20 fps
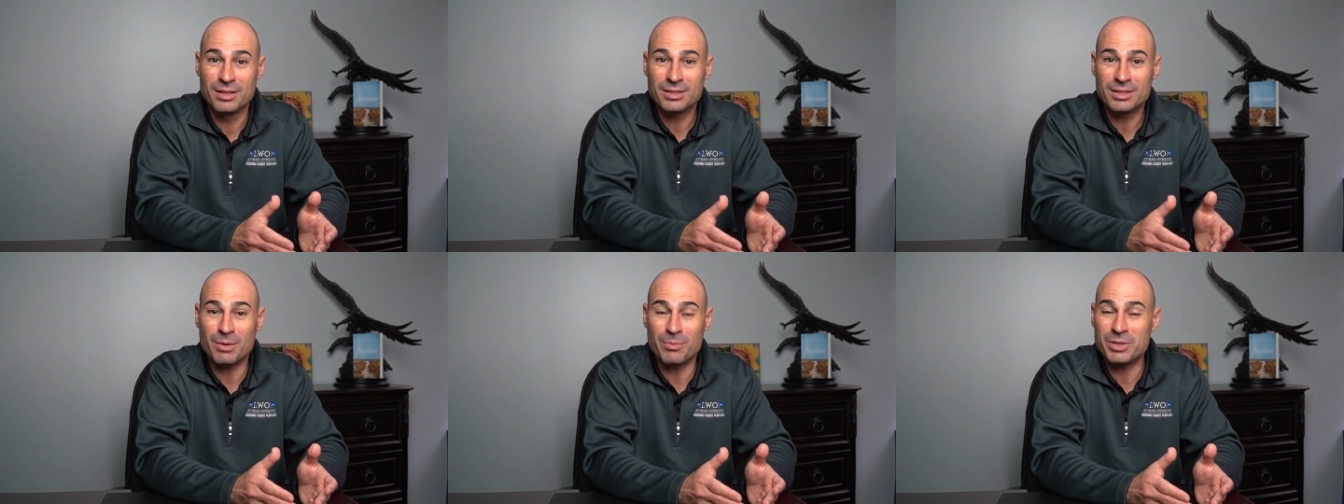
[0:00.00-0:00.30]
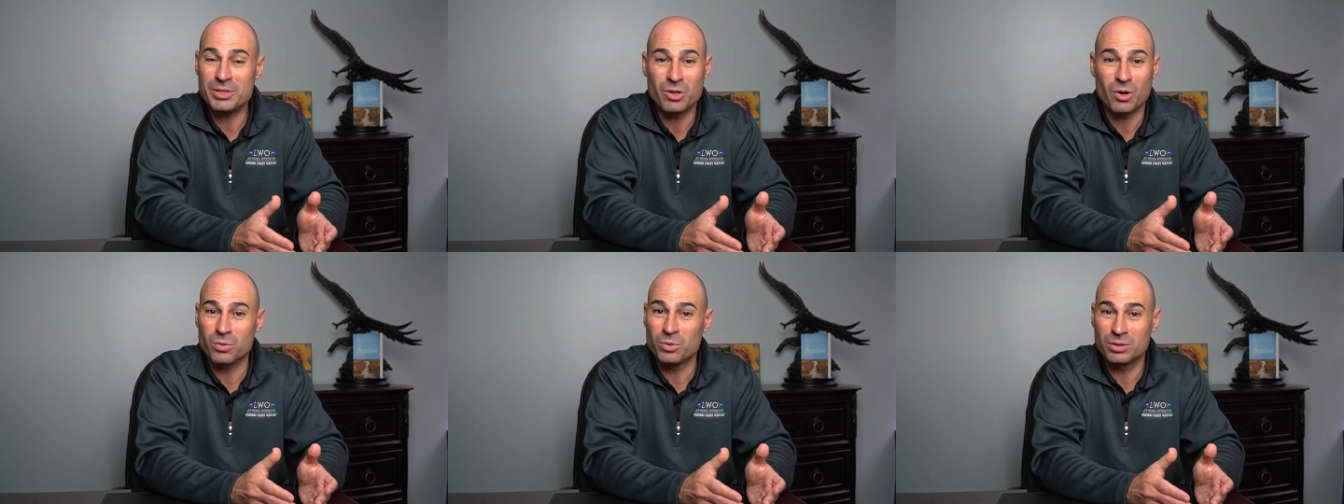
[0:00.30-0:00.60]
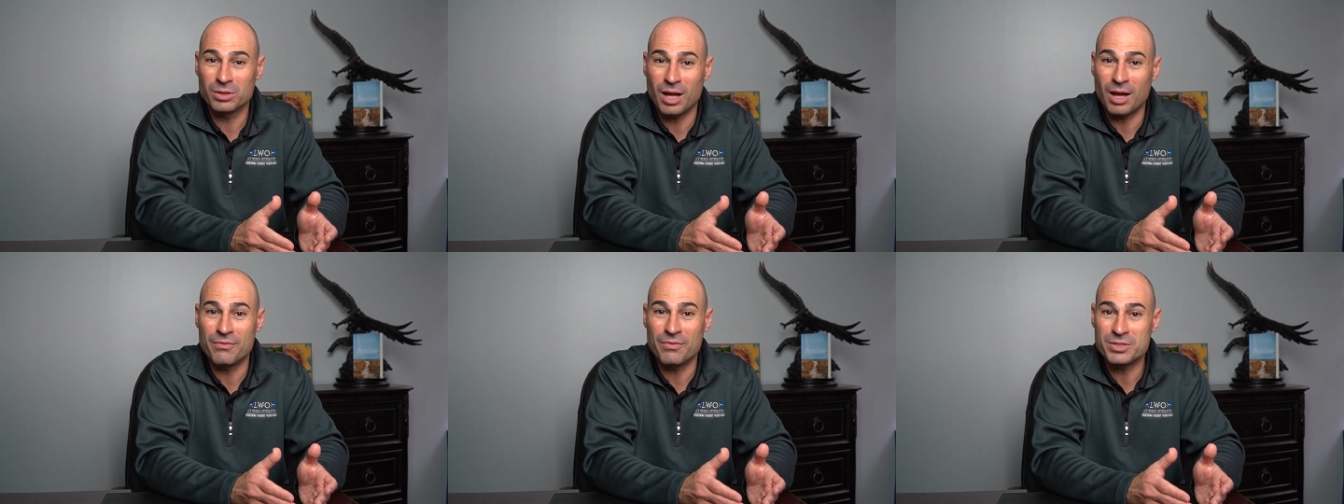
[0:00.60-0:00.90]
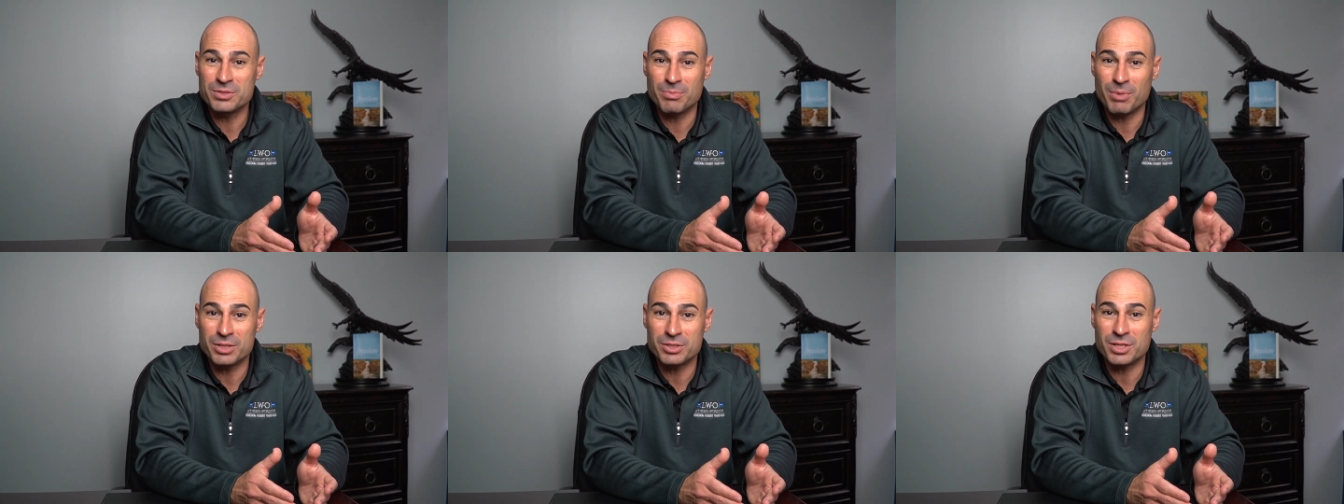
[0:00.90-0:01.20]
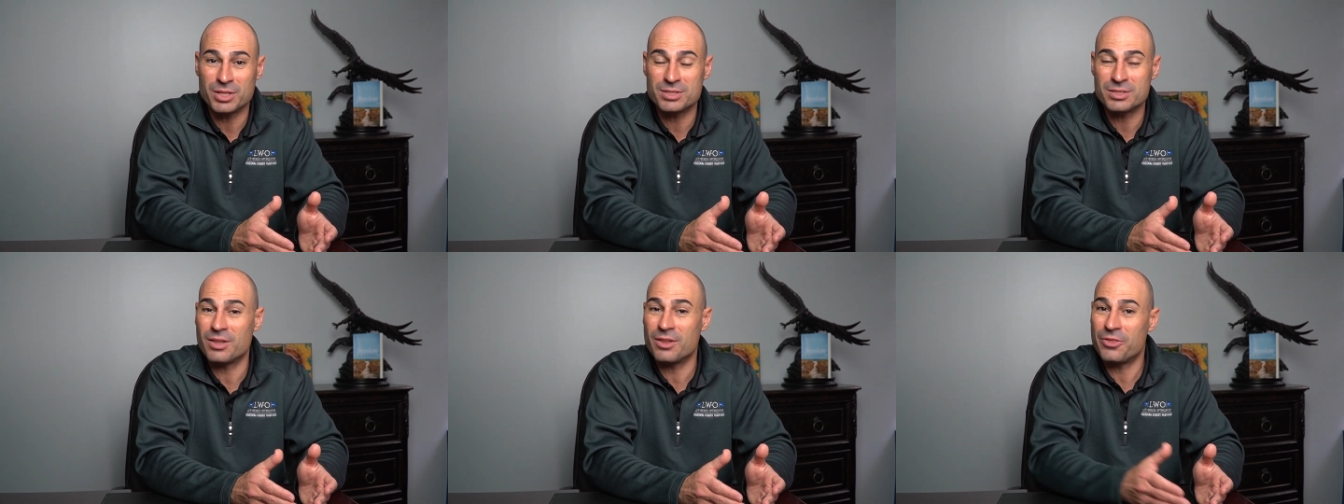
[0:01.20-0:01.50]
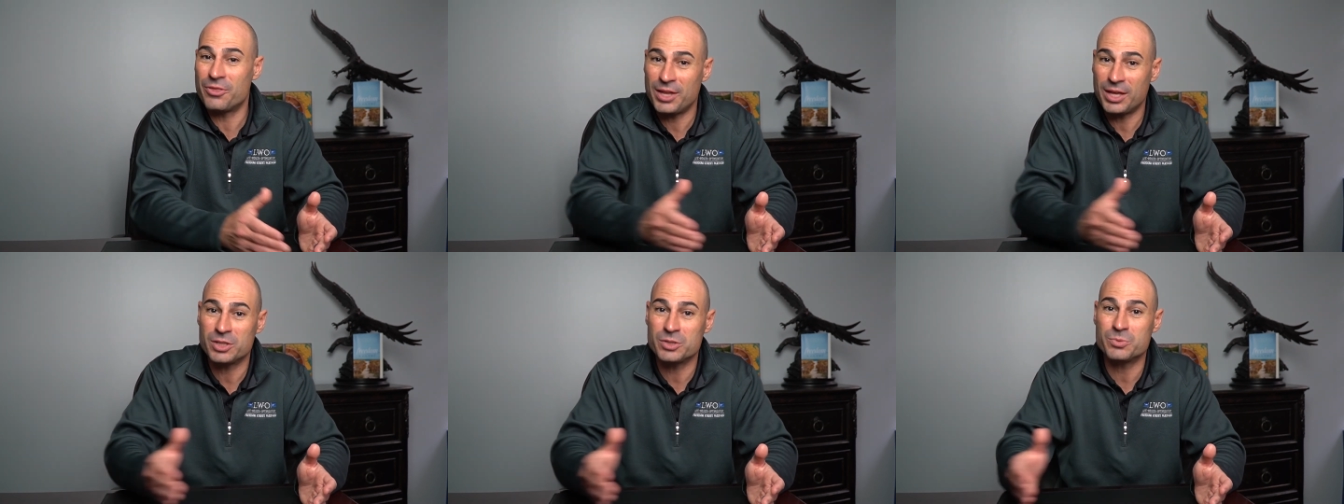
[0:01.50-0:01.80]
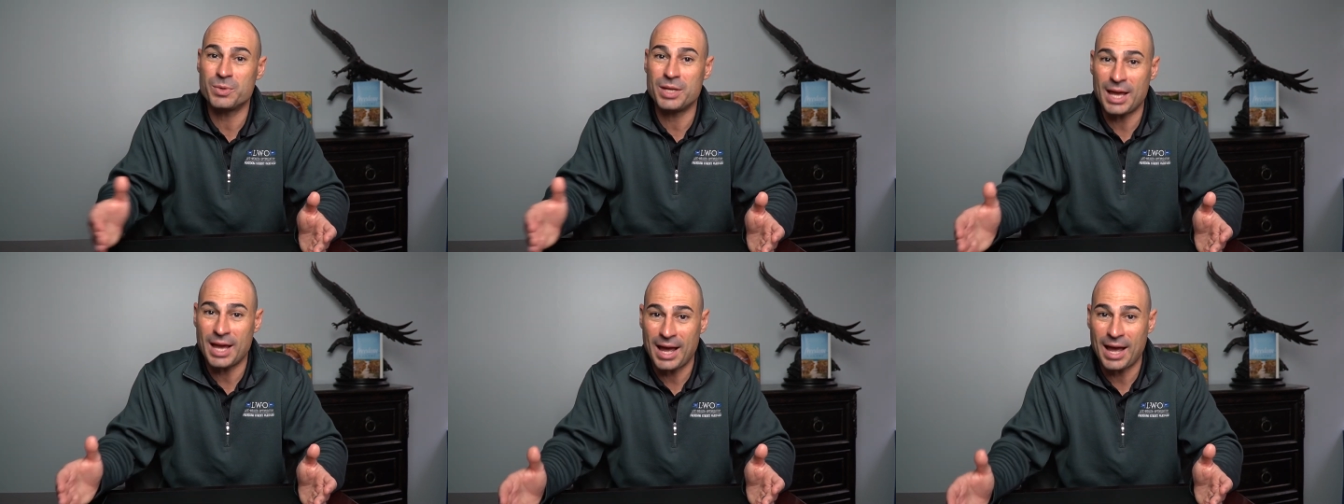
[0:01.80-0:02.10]
that we don't love as much as the things
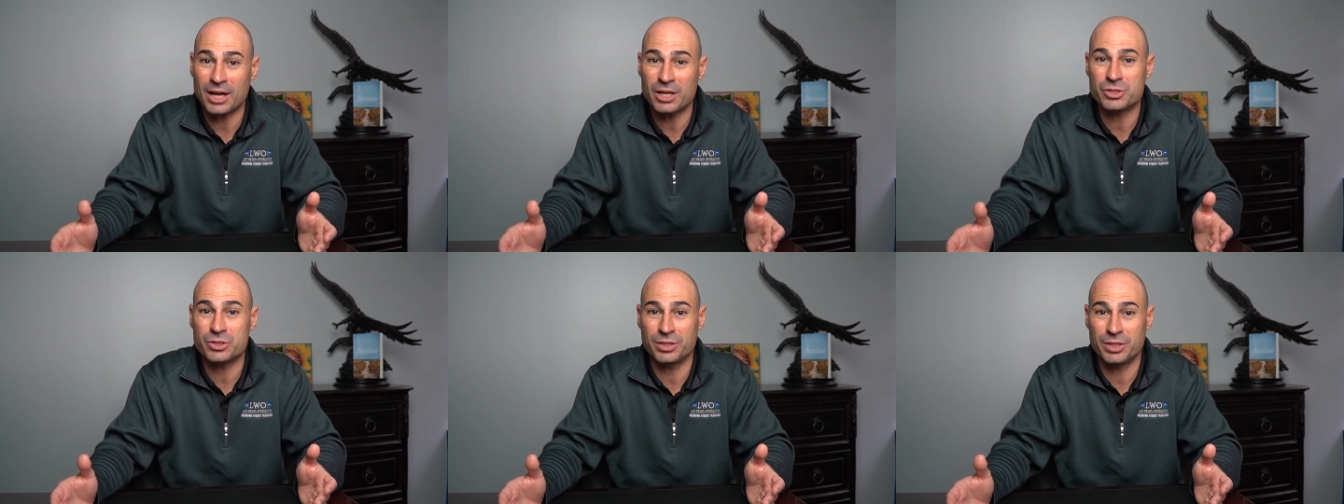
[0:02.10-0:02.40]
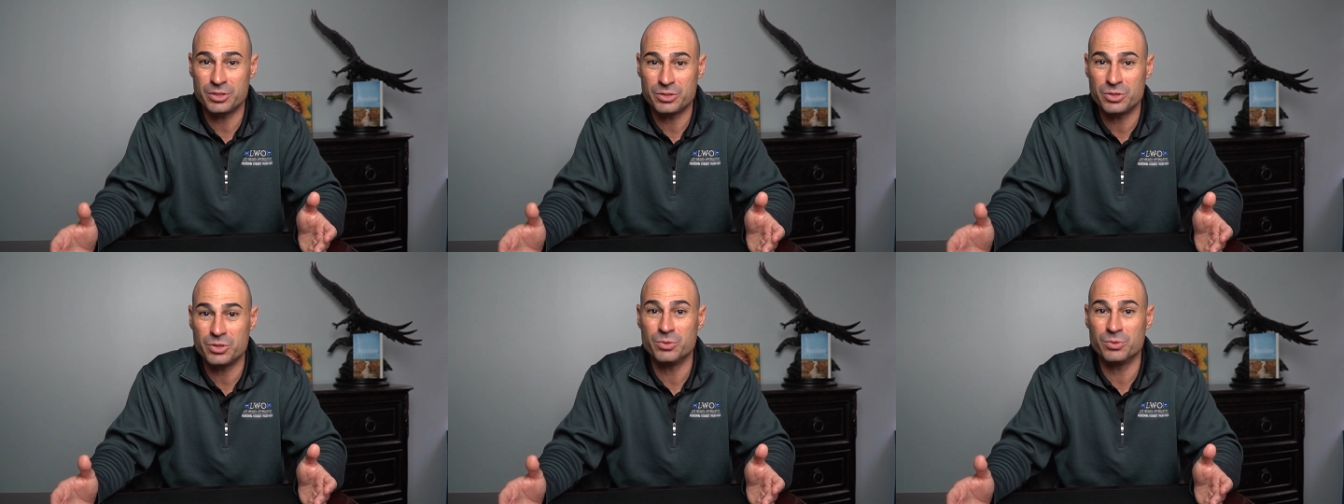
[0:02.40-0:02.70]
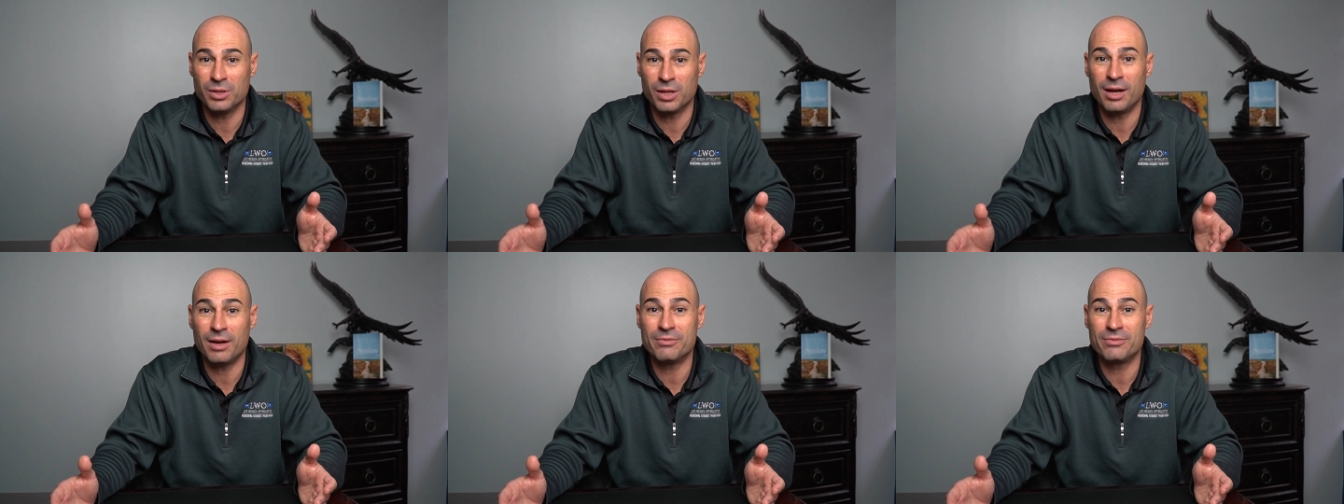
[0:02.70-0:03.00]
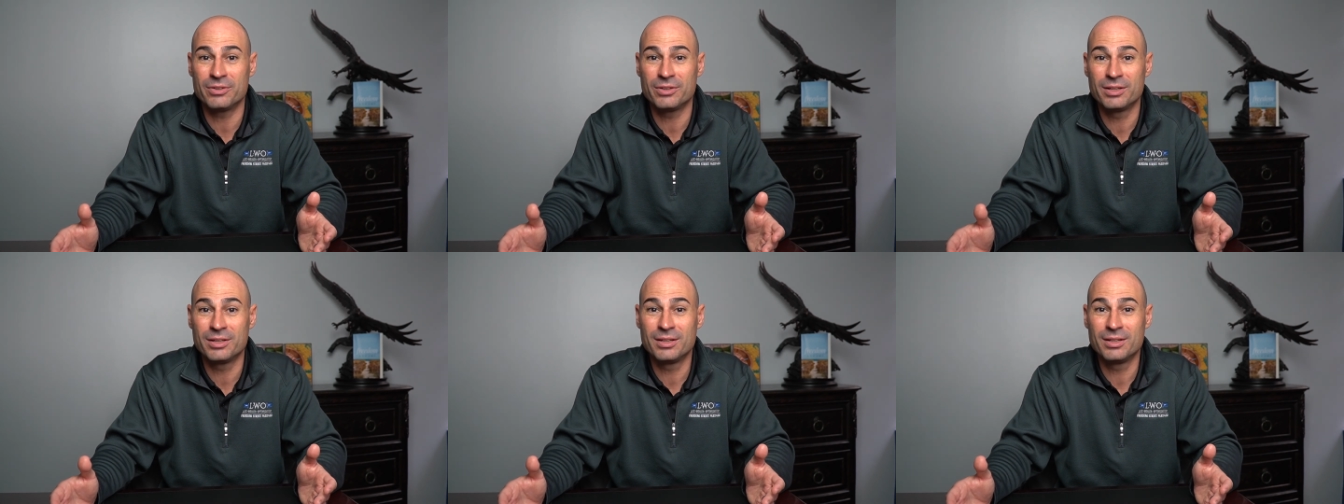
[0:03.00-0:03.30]
we actually do love.